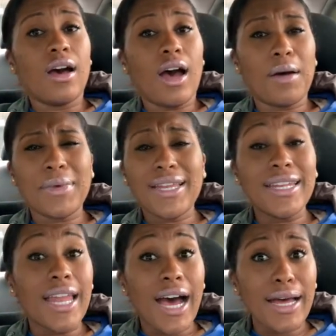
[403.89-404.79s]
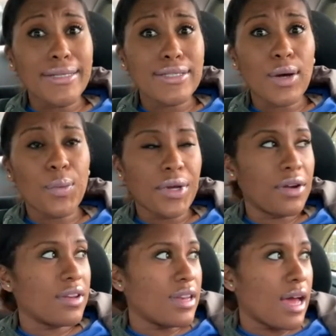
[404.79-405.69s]
And it's so
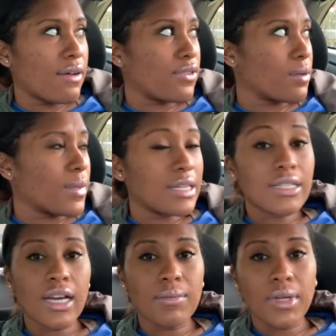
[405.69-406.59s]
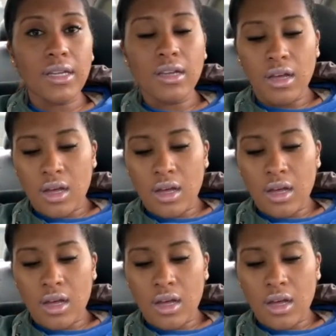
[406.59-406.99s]
weird, not for my tummy.